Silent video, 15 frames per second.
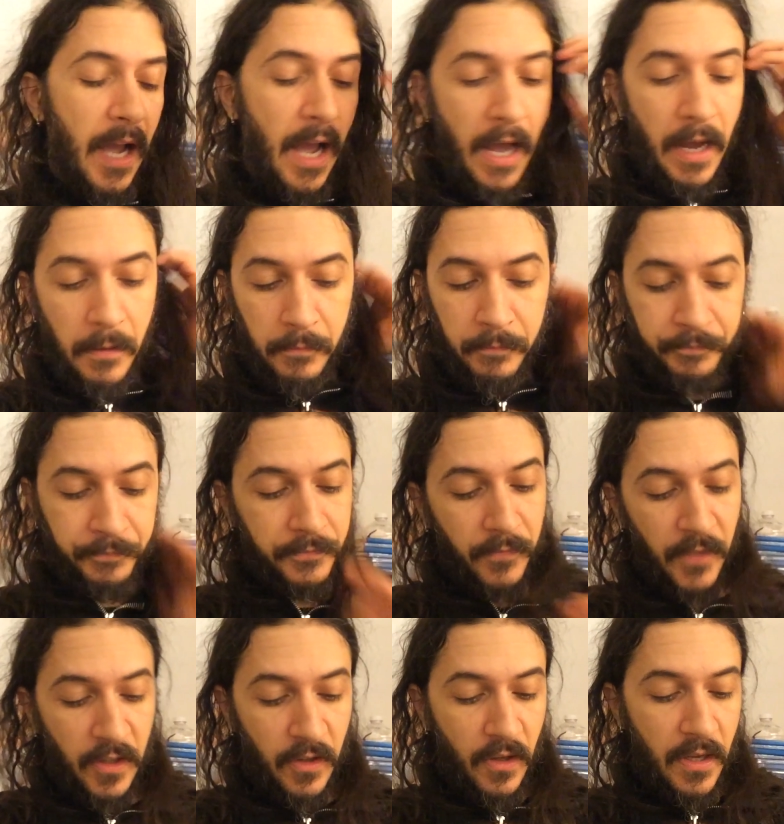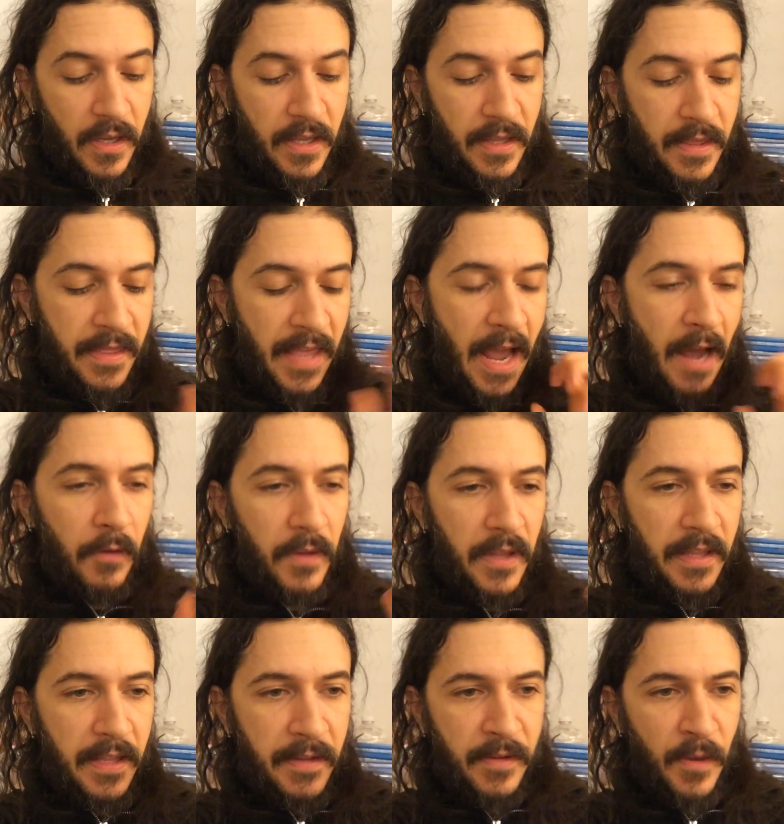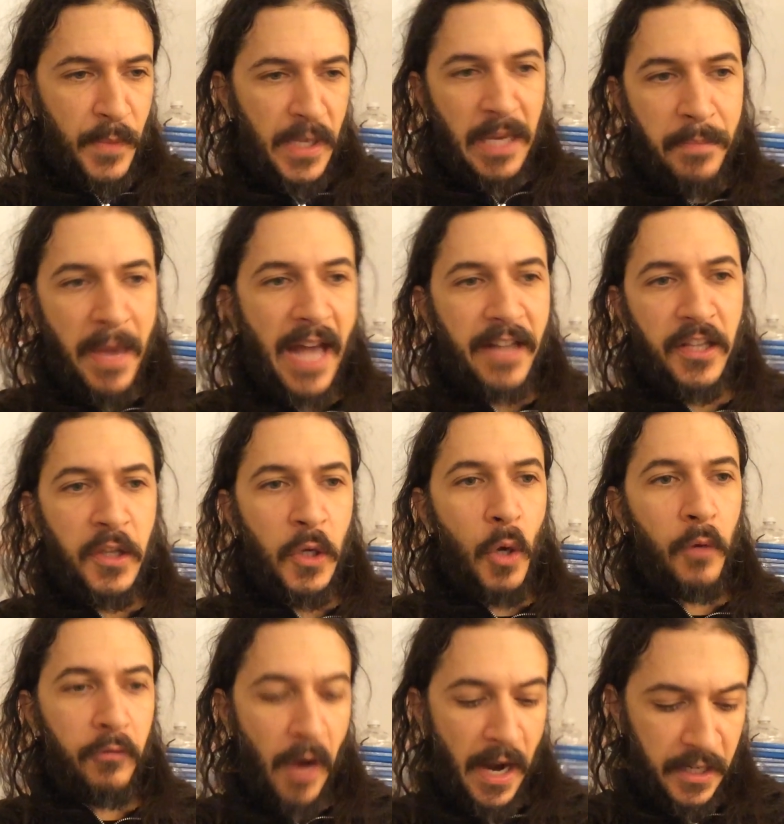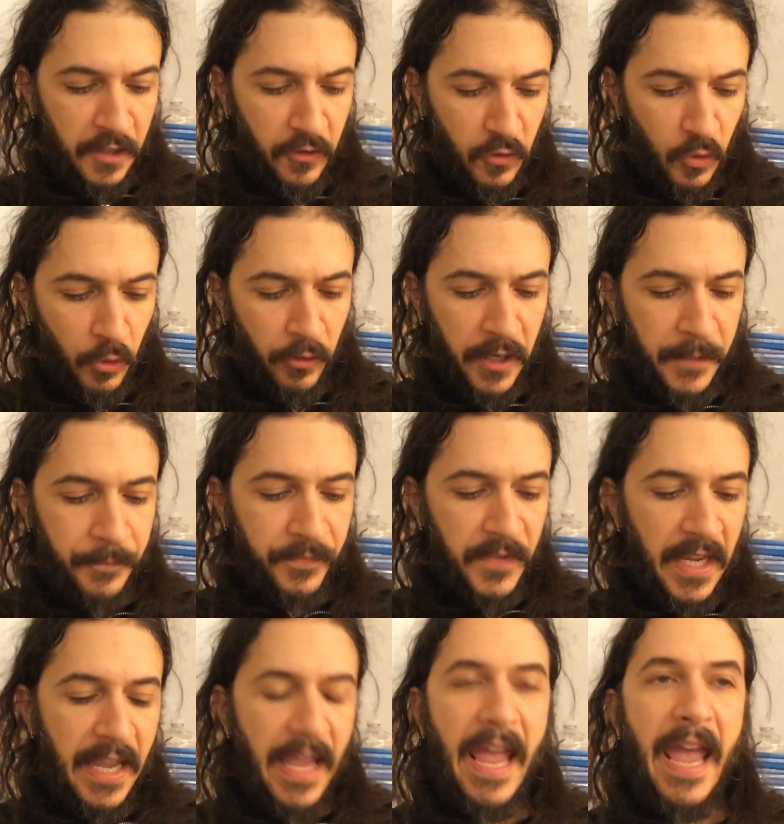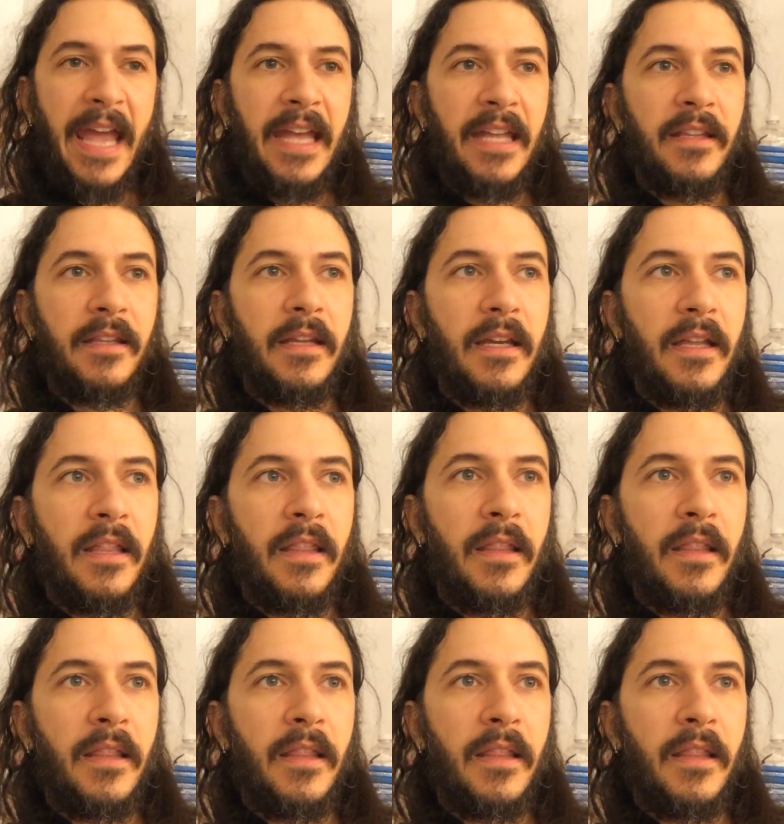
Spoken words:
Now, then we get back to the overriding story, and